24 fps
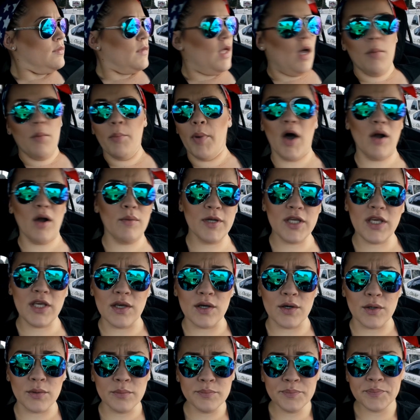a
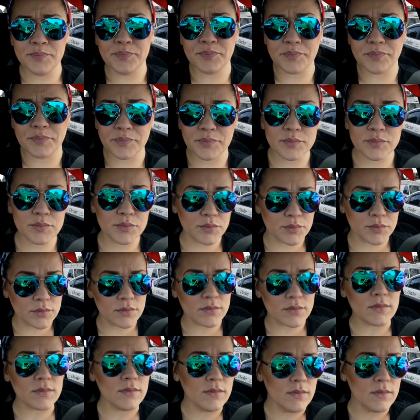barbecue,
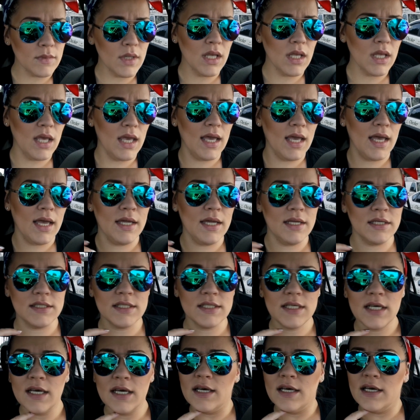and
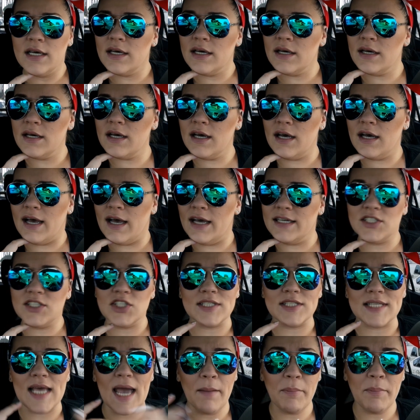I
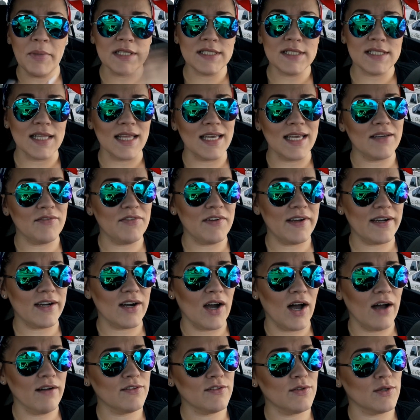just happened to like veer
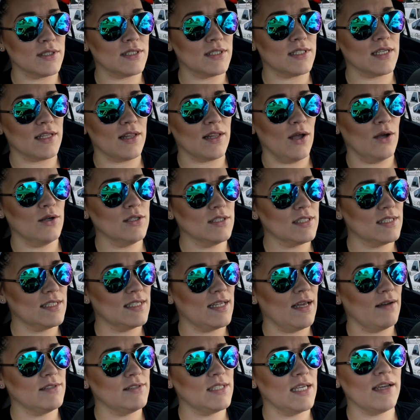off towards the clothes because
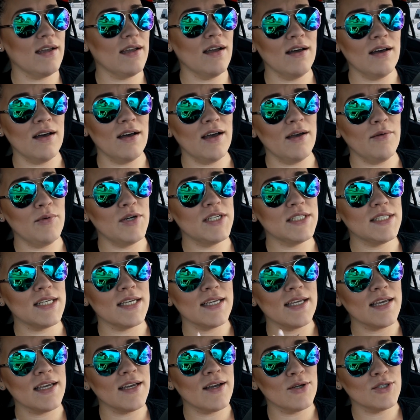I was like, oh, I wish I
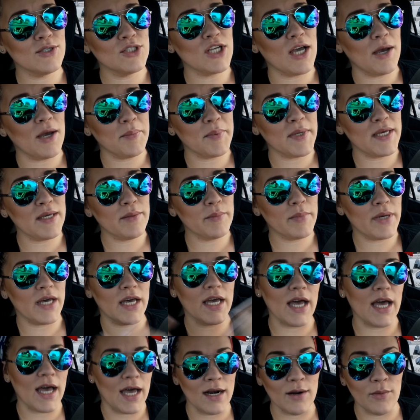can go shopping, but
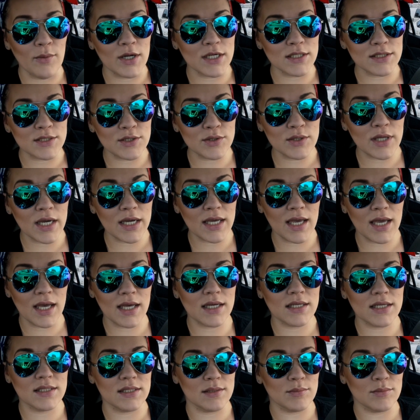I don't want to do that yet
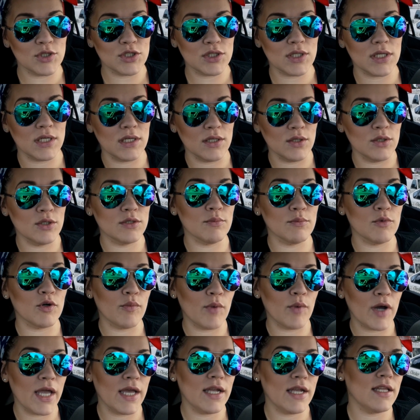because I'm just going to lose more
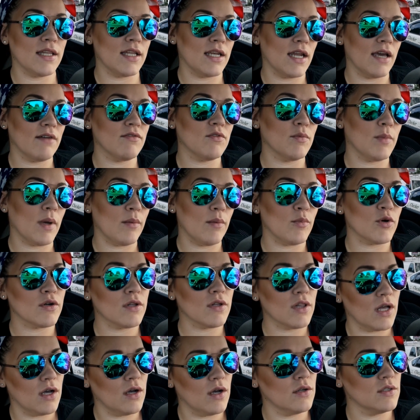weight and then I have to buy more
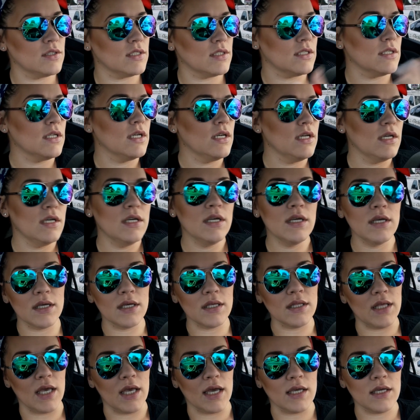clothes. And
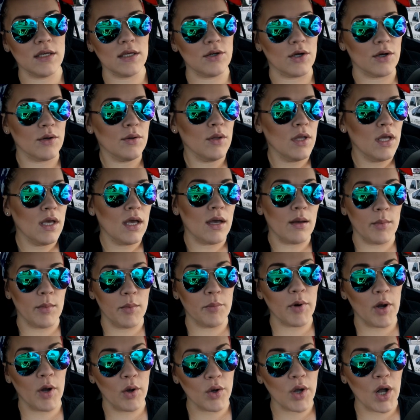yeah, you know, I'm a
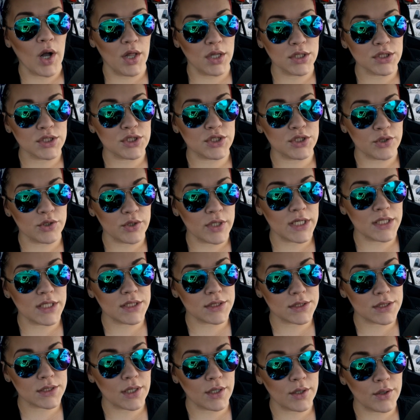broke college student,
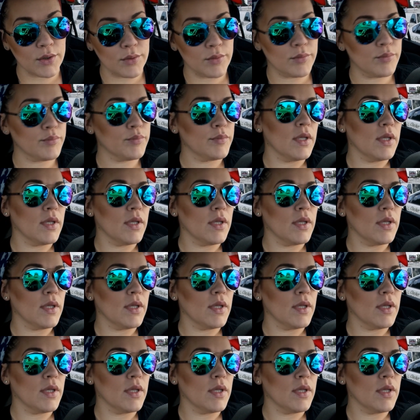so